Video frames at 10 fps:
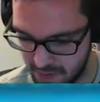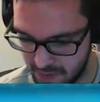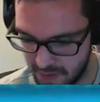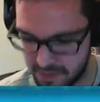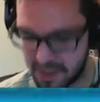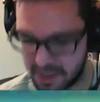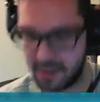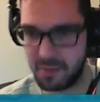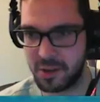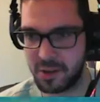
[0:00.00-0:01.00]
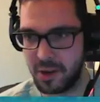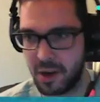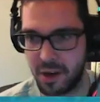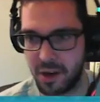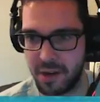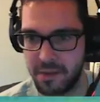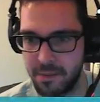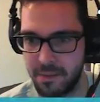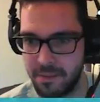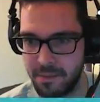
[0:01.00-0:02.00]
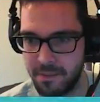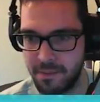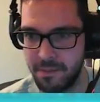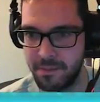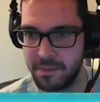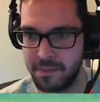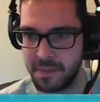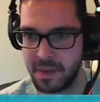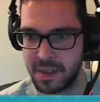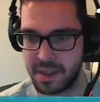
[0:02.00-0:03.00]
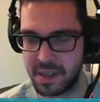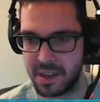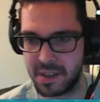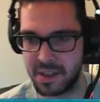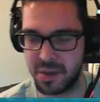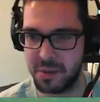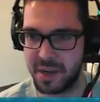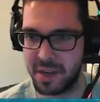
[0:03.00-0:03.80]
I'm just hitting him with the knockoff. Because I think he's going back